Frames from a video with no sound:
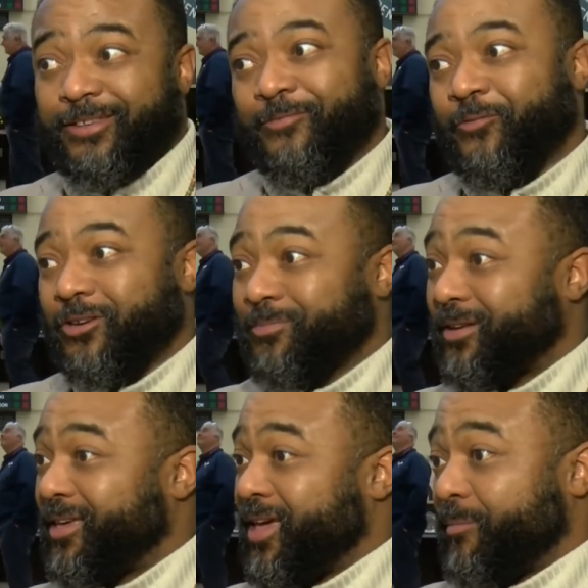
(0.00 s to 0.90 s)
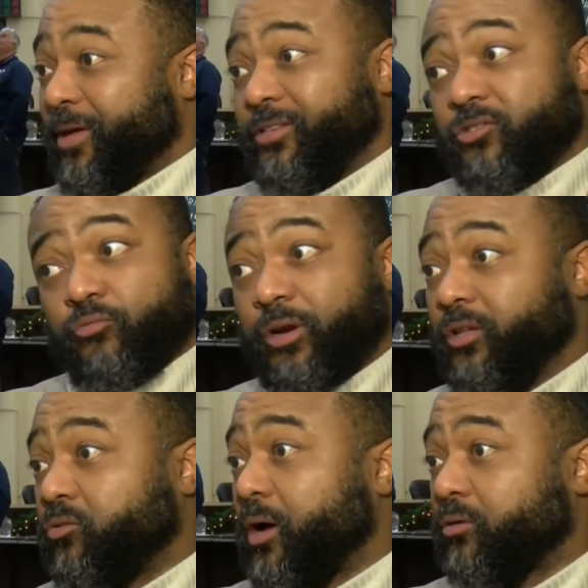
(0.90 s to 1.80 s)
Is it enforcement because it's
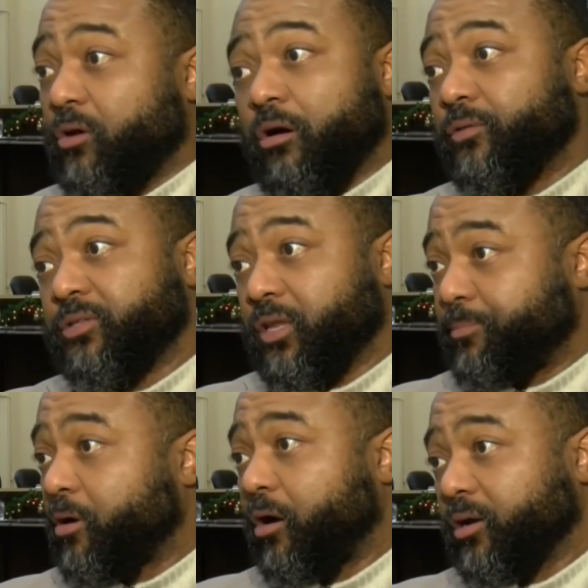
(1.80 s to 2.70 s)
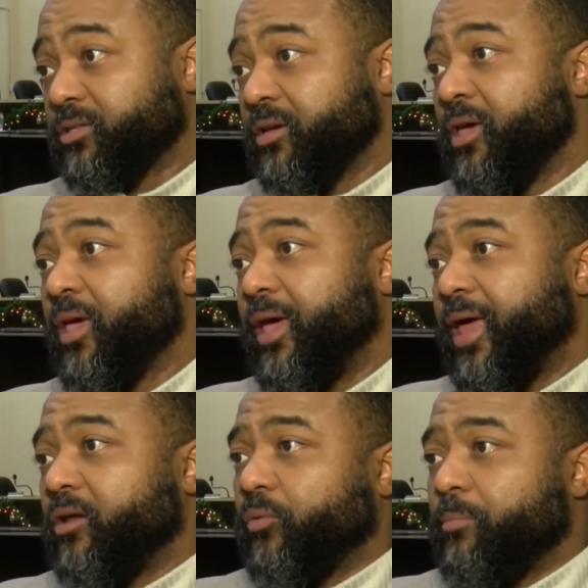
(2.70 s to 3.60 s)
really throughout all the city parks?
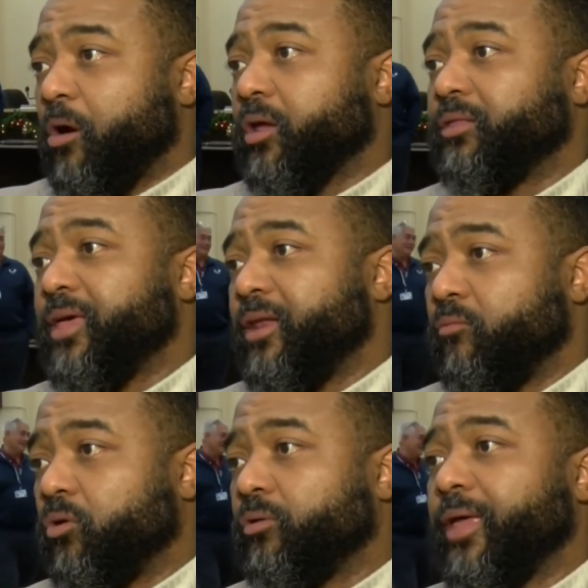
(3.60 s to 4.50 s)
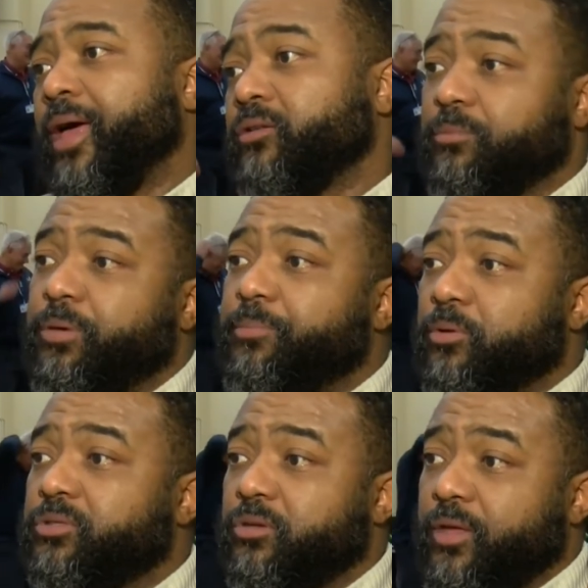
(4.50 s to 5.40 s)
And how do we market that and roll that out to
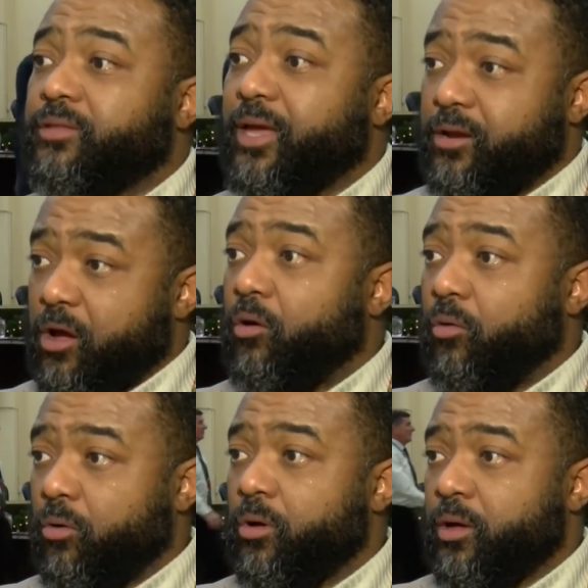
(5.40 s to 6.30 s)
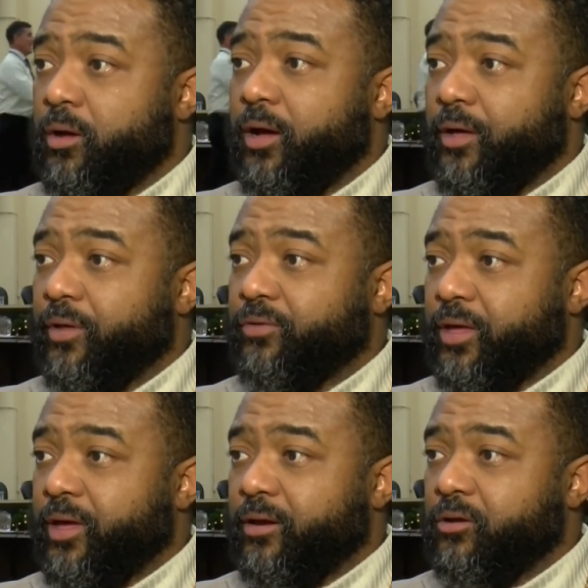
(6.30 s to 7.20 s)
people so that they know
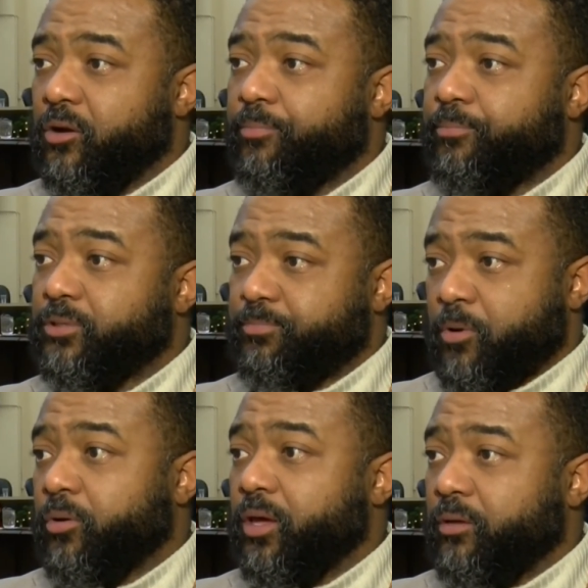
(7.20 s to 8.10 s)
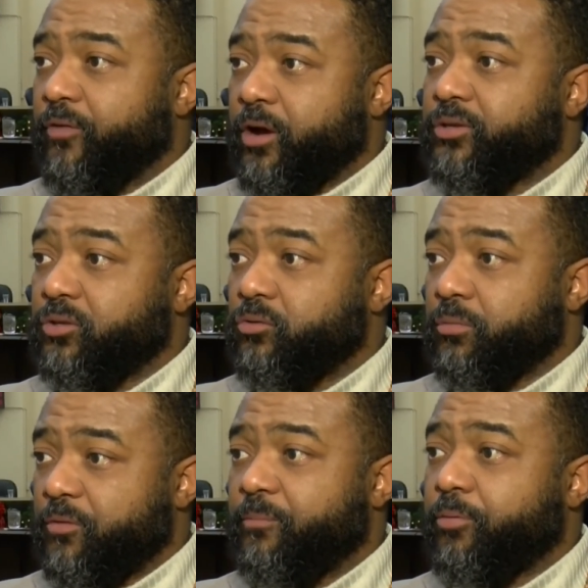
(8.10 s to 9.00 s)
that, you know, smoking very
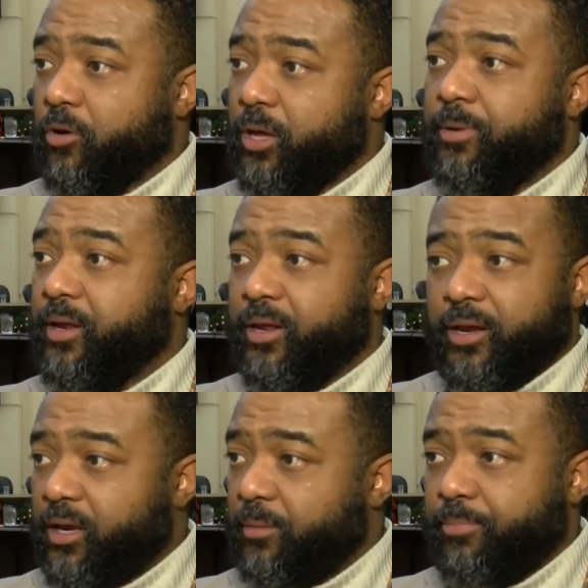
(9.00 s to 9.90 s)
soon can be prohibited in any